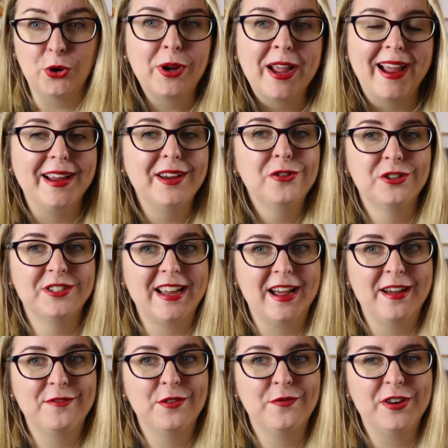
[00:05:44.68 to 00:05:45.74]
okay not to
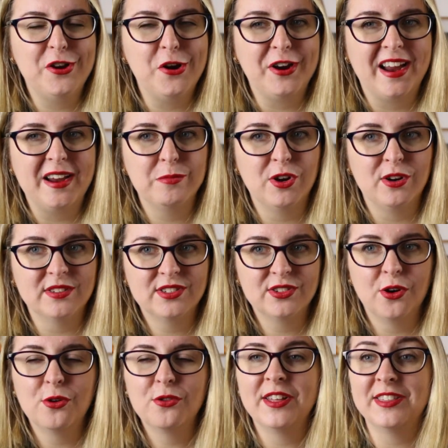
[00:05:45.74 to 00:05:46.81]
have the video game console,